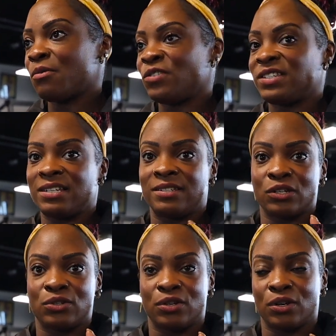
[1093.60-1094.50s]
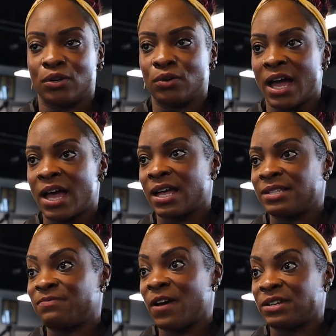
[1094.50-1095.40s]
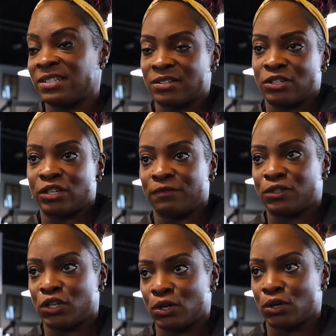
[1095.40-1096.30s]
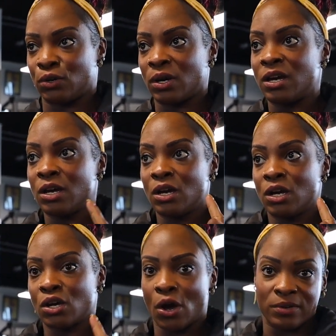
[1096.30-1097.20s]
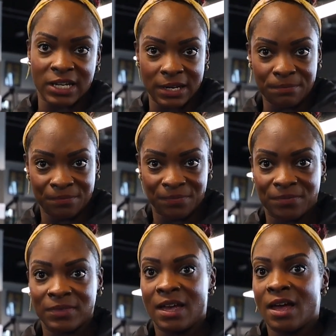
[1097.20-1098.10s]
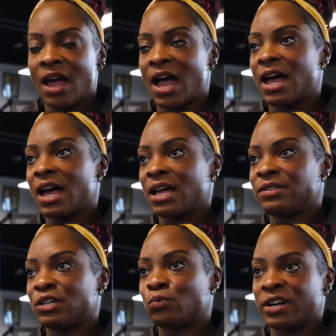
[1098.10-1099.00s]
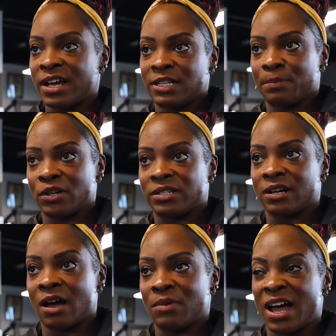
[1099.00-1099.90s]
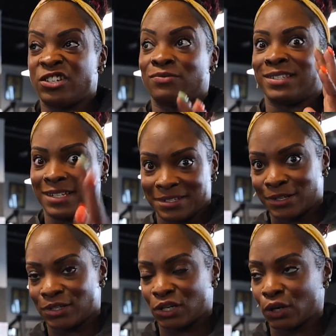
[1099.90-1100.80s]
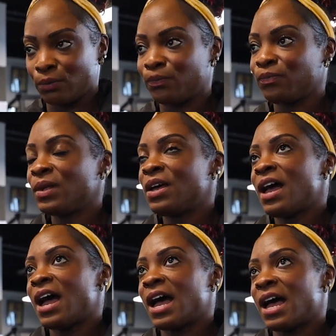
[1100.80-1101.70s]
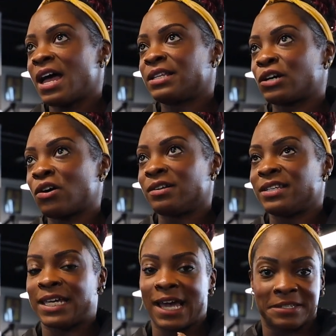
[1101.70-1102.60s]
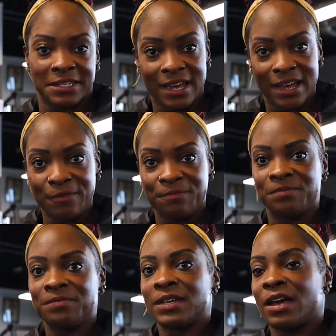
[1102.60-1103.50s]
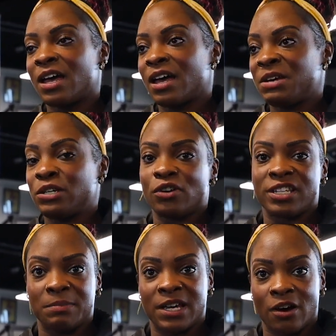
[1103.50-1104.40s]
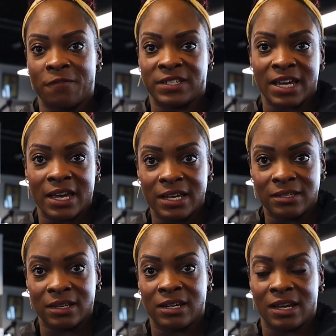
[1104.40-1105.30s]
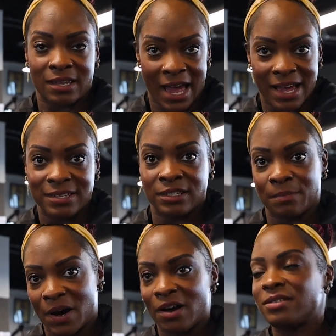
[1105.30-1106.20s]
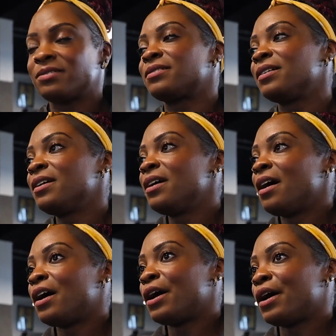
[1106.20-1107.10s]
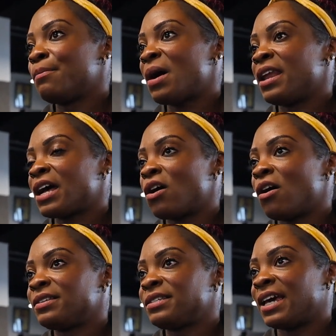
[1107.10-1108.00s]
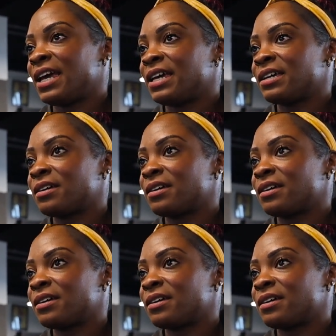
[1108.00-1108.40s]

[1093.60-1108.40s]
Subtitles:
resistant to and very sensitive to codeine. And there's one antibiotic I'm actually resistant to, and I can't take gas and air. It knocks me out for days, and it has in the past. And I can't take